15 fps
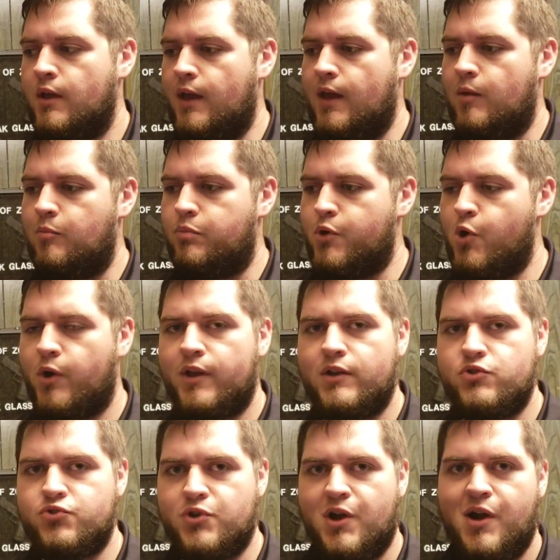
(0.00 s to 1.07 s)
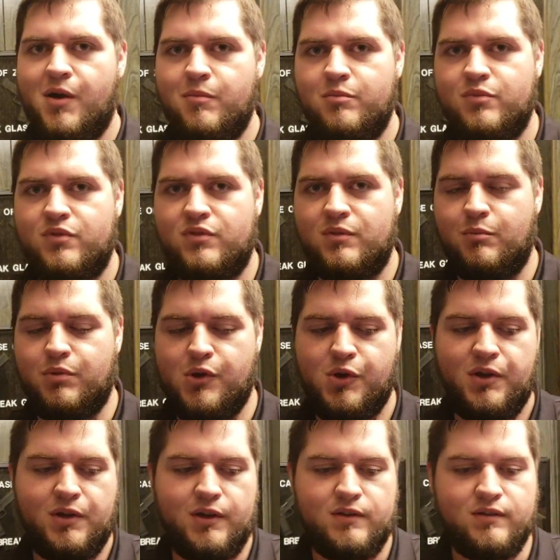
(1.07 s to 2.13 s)
and broken drums,
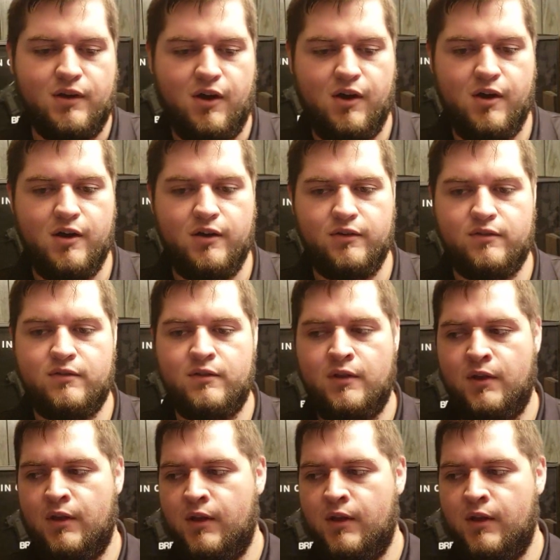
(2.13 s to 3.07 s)
broken guitars.